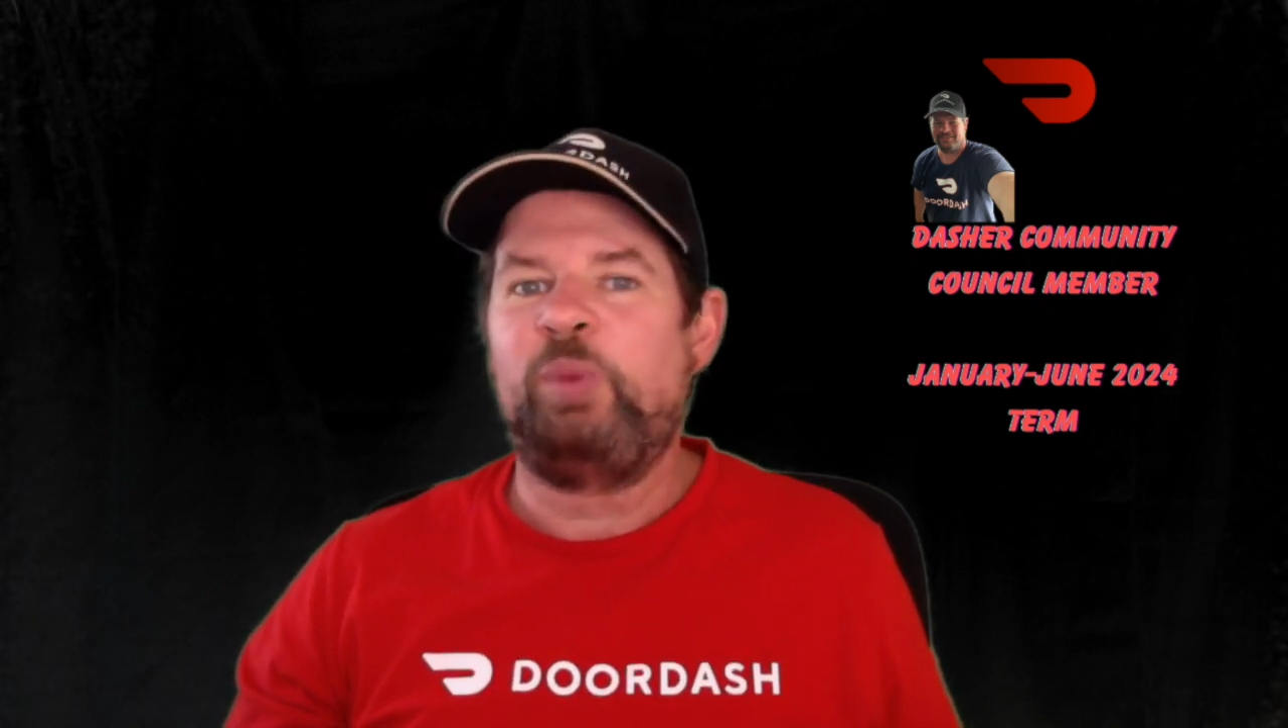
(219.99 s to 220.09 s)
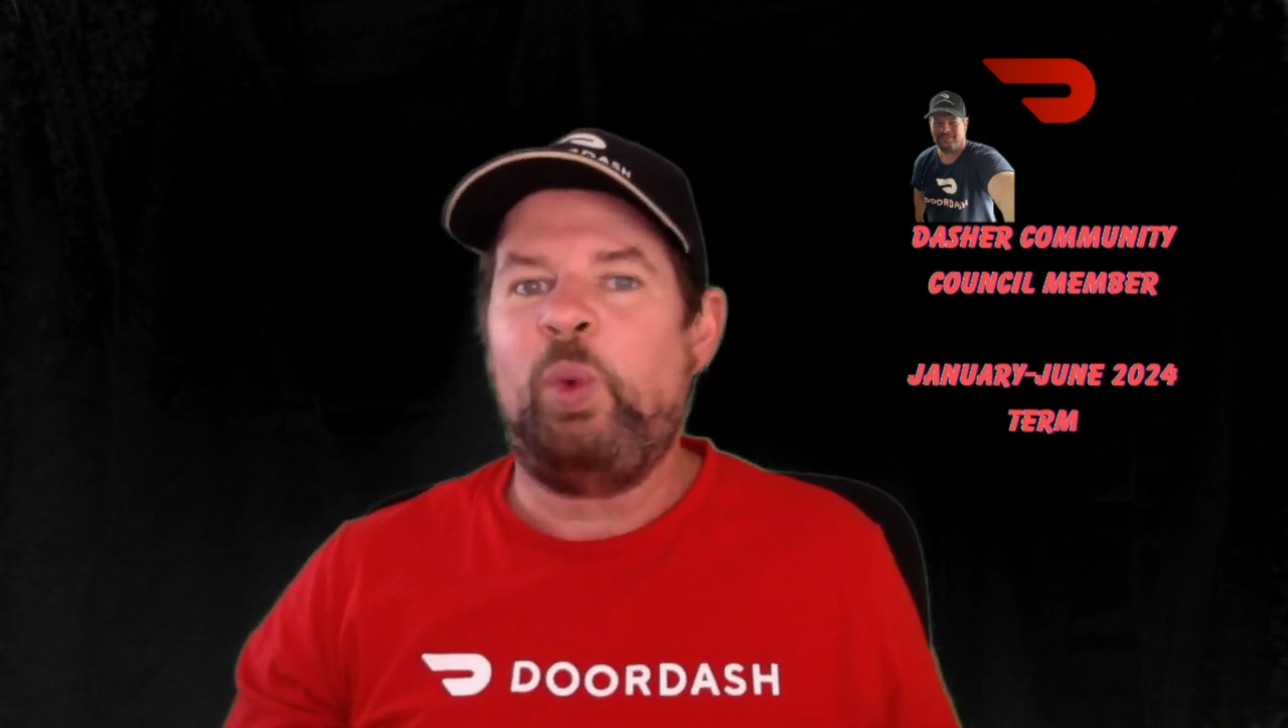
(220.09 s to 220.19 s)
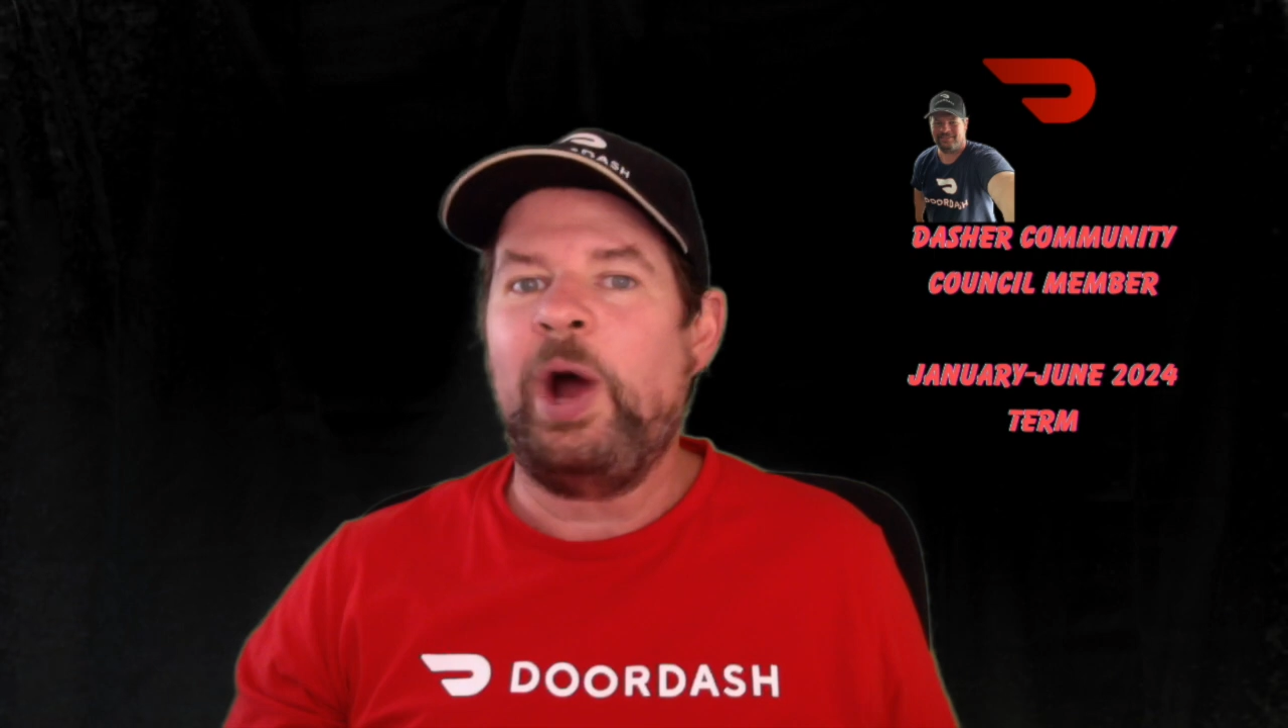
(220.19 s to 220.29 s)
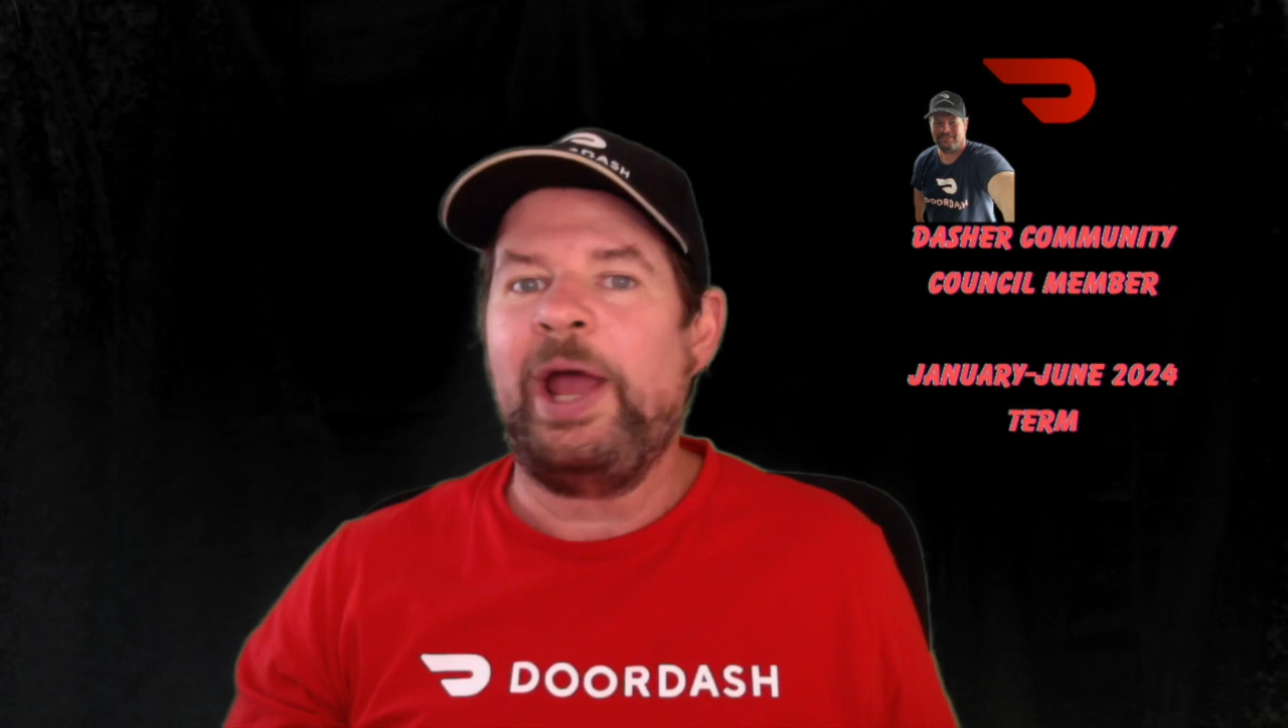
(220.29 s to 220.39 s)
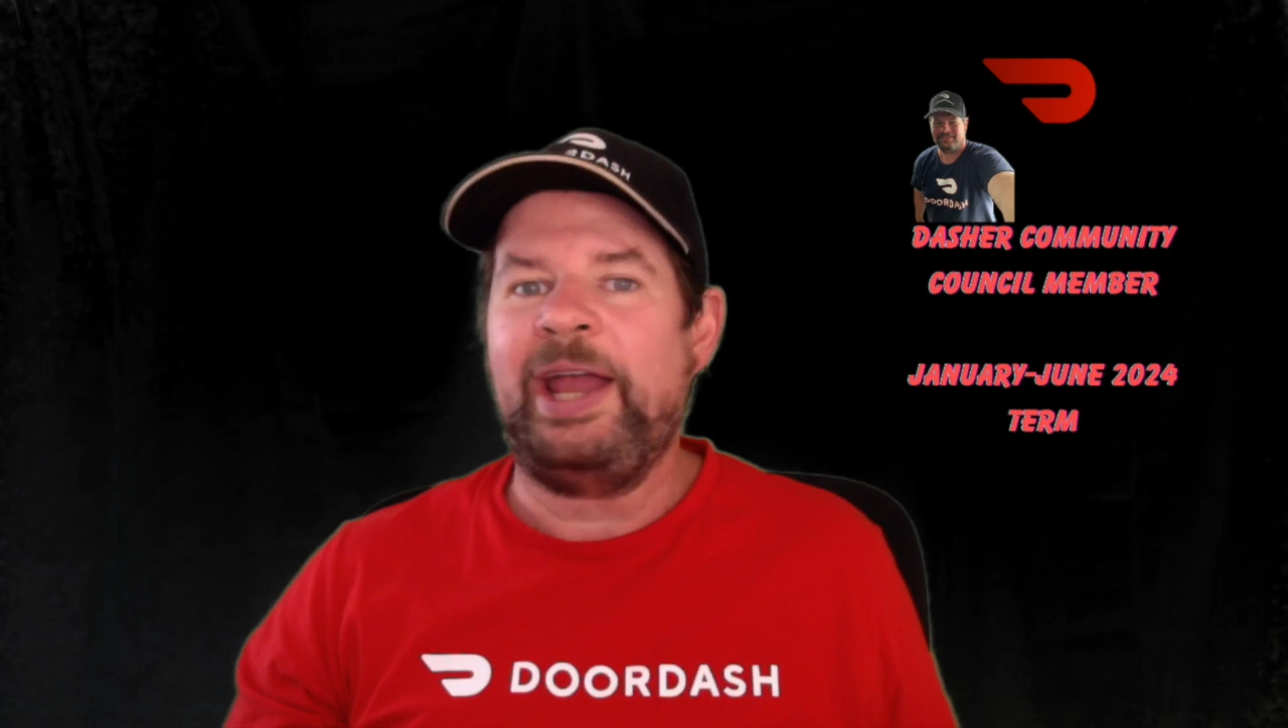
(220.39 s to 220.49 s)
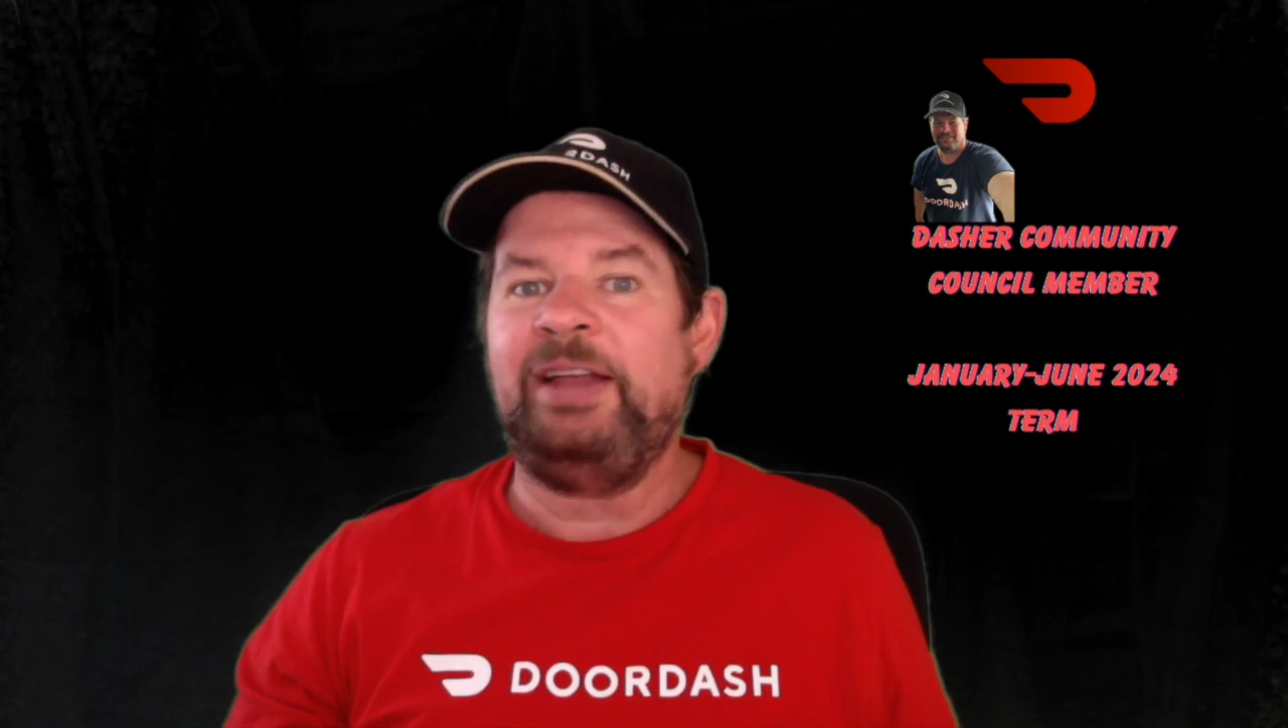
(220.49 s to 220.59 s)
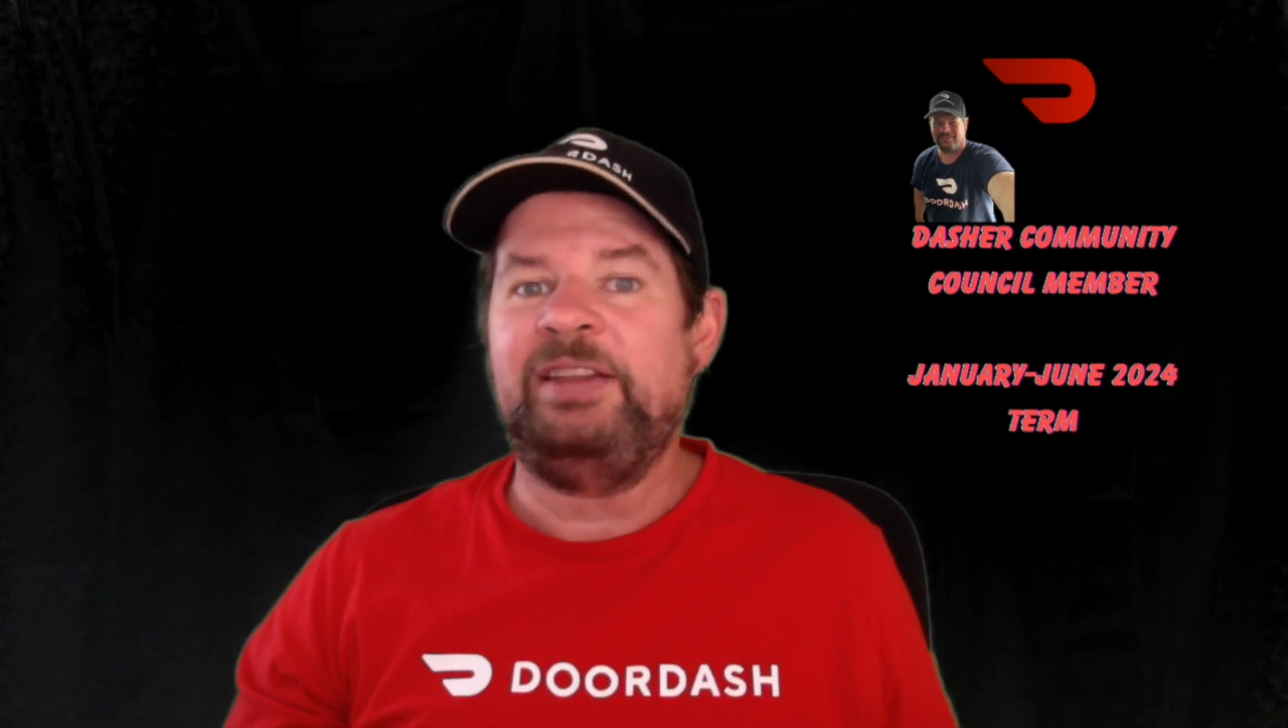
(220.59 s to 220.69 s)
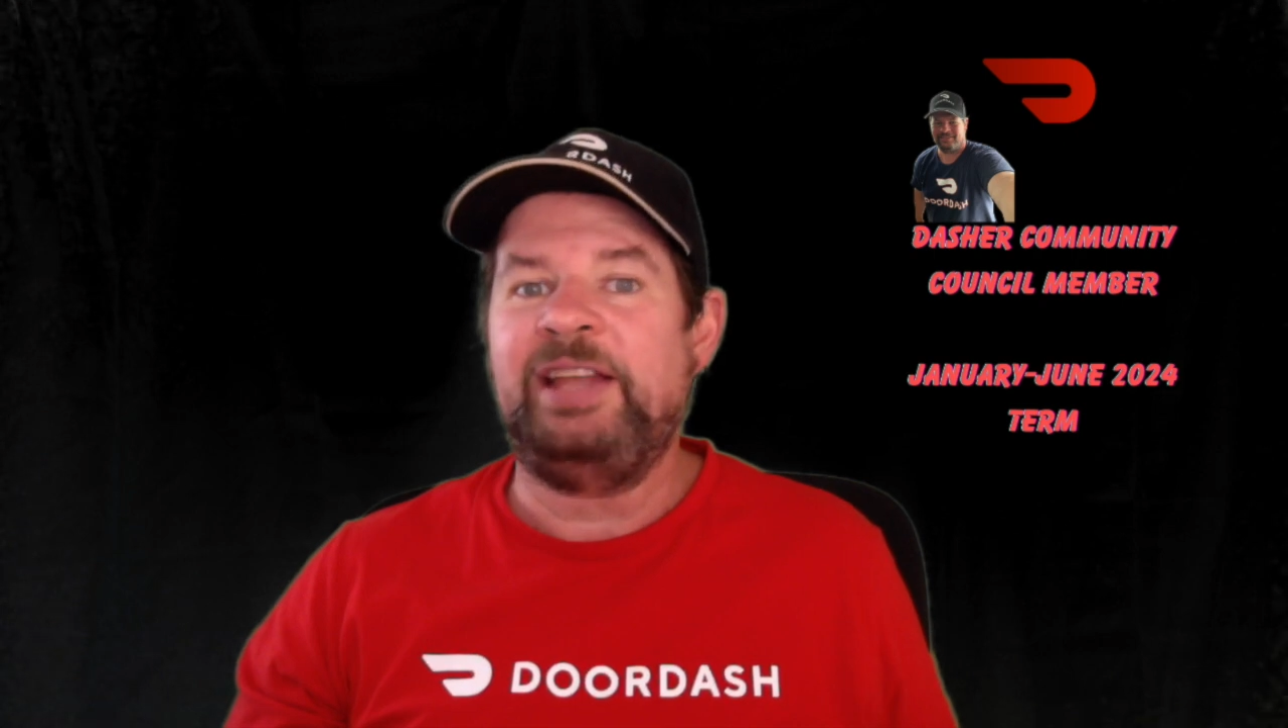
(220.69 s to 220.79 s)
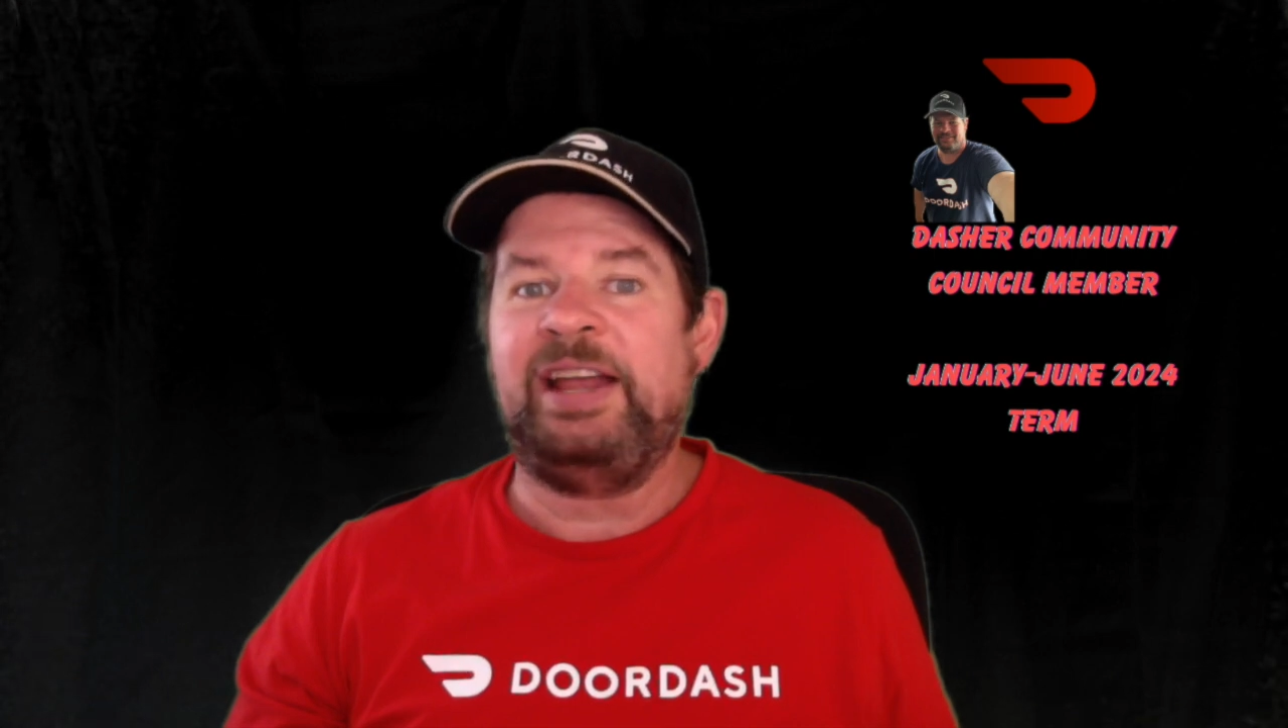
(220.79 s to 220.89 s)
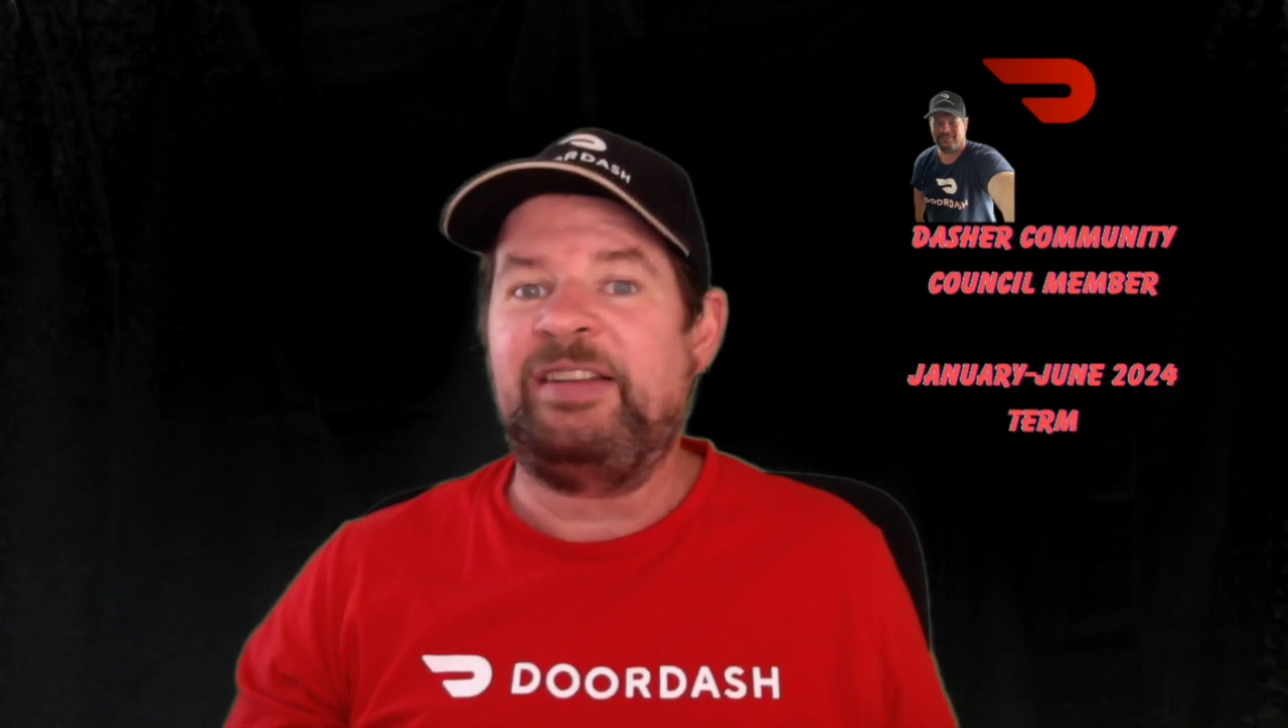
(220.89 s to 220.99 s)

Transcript: weighing the